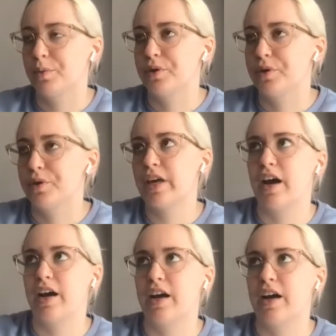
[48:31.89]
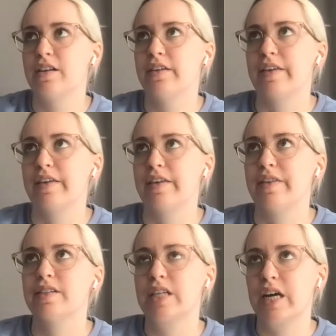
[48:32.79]
when we're looking at like
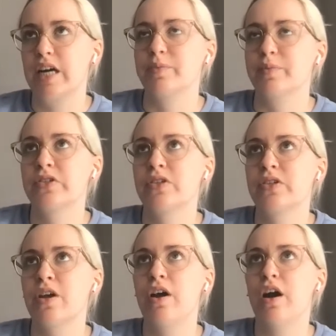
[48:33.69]
these types